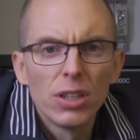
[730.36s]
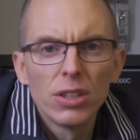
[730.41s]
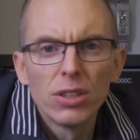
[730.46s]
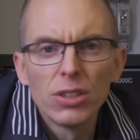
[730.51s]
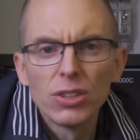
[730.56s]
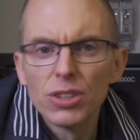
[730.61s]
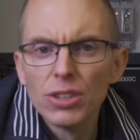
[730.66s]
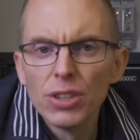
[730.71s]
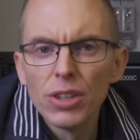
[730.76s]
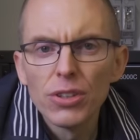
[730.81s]

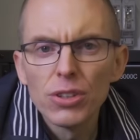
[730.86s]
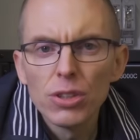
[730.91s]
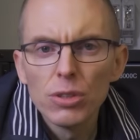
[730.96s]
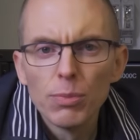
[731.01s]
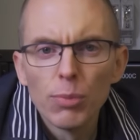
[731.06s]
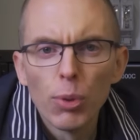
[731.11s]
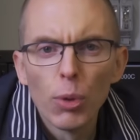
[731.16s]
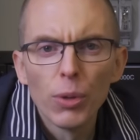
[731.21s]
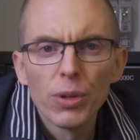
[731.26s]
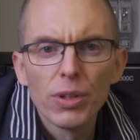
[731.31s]
There's another
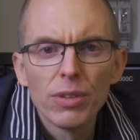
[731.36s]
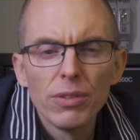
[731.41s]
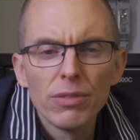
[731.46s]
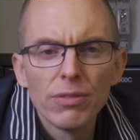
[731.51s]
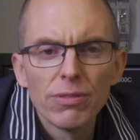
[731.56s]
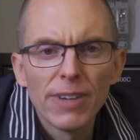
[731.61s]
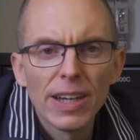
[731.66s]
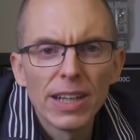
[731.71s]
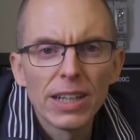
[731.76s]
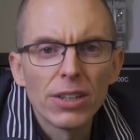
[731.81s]
important
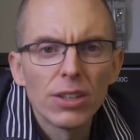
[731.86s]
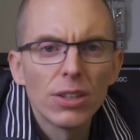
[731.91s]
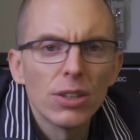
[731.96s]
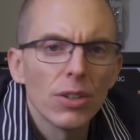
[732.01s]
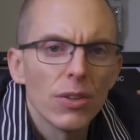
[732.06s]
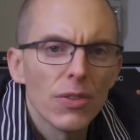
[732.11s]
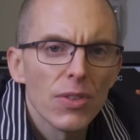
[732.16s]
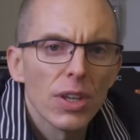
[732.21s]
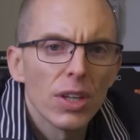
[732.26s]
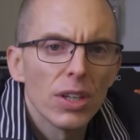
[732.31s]
factor.
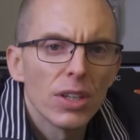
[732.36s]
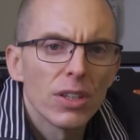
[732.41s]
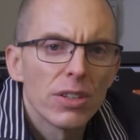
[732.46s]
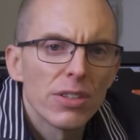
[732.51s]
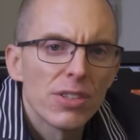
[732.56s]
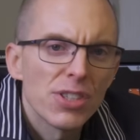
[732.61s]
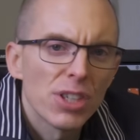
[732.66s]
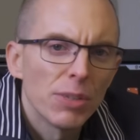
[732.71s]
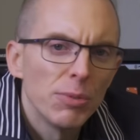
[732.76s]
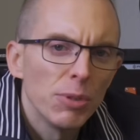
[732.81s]

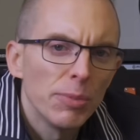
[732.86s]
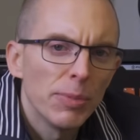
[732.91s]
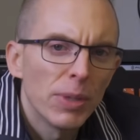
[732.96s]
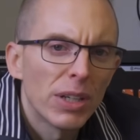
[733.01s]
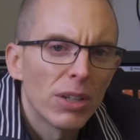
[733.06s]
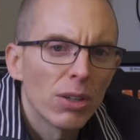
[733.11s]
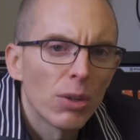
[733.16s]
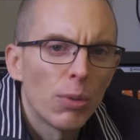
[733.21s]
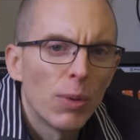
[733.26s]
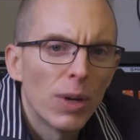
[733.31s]
Some of my
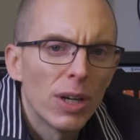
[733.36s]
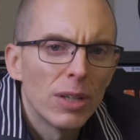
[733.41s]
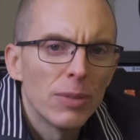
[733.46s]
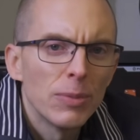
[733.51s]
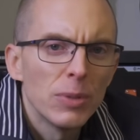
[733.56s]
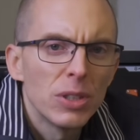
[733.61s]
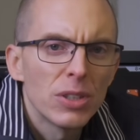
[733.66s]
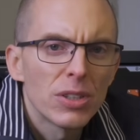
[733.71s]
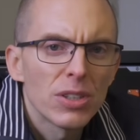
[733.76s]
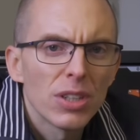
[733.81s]

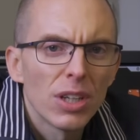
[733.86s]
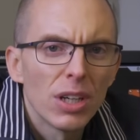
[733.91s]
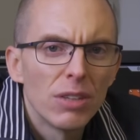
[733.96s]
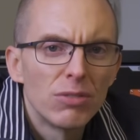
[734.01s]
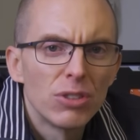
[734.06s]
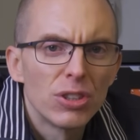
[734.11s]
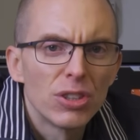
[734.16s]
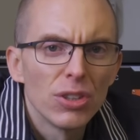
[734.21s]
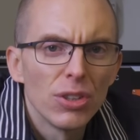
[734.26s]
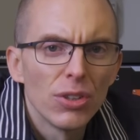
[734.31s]
requirements have
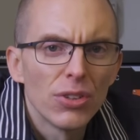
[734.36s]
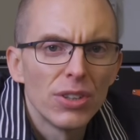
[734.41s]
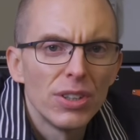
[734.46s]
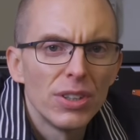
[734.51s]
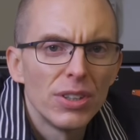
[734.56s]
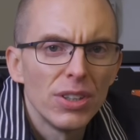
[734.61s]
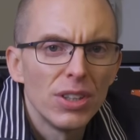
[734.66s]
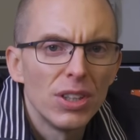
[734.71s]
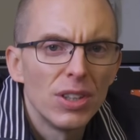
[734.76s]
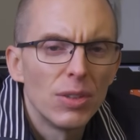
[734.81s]

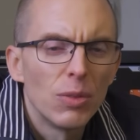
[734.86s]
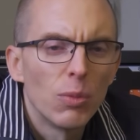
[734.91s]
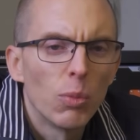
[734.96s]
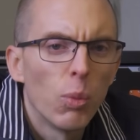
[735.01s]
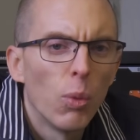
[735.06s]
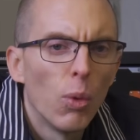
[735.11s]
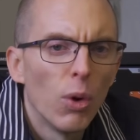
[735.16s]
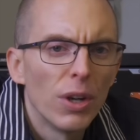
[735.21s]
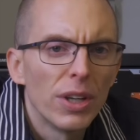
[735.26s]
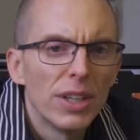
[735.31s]
resulted in
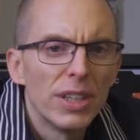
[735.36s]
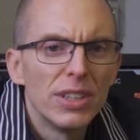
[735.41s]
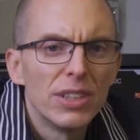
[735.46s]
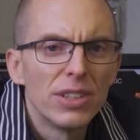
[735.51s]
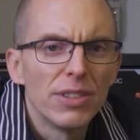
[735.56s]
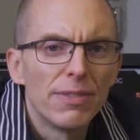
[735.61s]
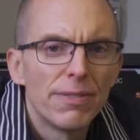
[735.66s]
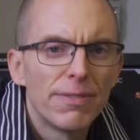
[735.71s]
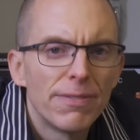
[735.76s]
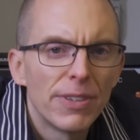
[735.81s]
what is
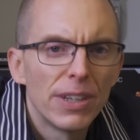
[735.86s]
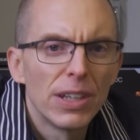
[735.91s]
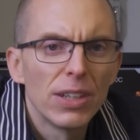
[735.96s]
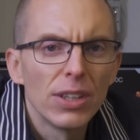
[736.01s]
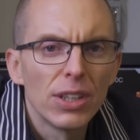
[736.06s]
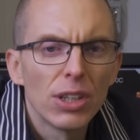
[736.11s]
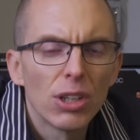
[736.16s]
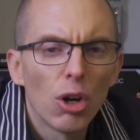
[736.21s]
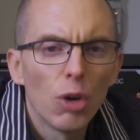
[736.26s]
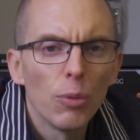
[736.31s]
a
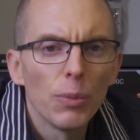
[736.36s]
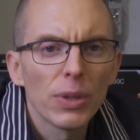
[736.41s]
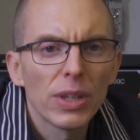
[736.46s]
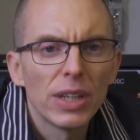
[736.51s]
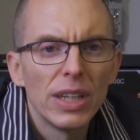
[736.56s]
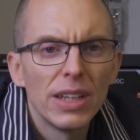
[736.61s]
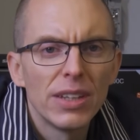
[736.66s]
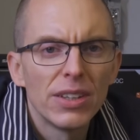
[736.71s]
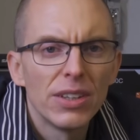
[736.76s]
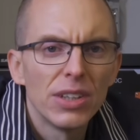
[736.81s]
fairly
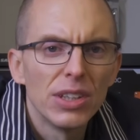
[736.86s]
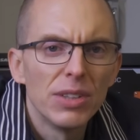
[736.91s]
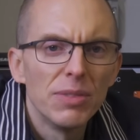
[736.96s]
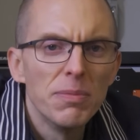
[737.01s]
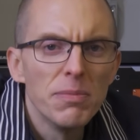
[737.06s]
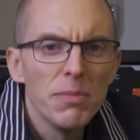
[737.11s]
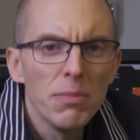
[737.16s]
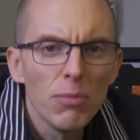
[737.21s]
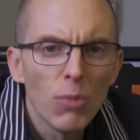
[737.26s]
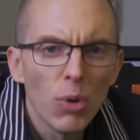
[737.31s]
complicated
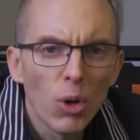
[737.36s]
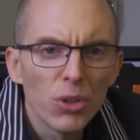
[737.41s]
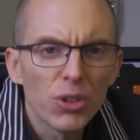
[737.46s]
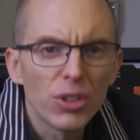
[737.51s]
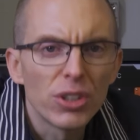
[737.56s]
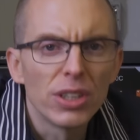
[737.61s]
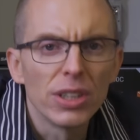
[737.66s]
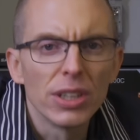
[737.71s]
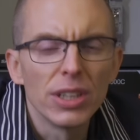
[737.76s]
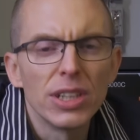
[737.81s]
and
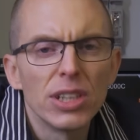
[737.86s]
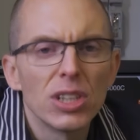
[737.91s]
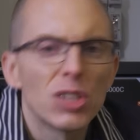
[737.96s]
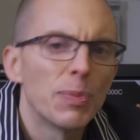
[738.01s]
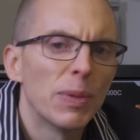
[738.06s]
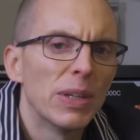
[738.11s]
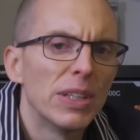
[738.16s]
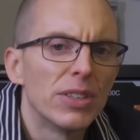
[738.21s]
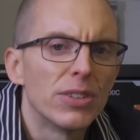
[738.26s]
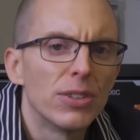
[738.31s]
moderately
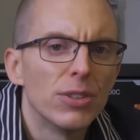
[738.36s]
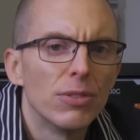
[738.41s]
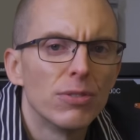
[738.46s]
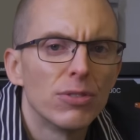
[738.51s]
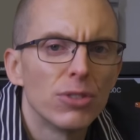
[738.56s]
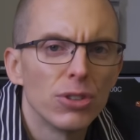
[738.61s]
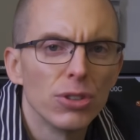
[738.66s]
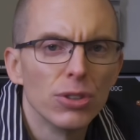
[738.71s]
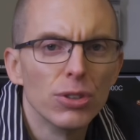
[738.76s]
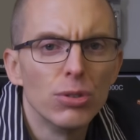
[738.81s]
expensive
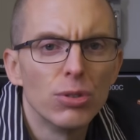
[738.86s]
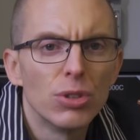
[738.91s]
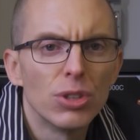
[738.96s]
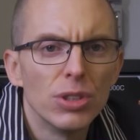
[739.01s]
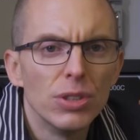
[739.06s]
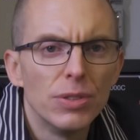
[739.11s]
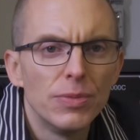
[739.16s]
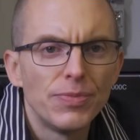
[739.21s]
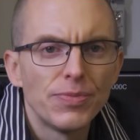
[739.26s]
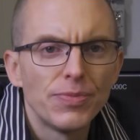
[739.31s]
solution.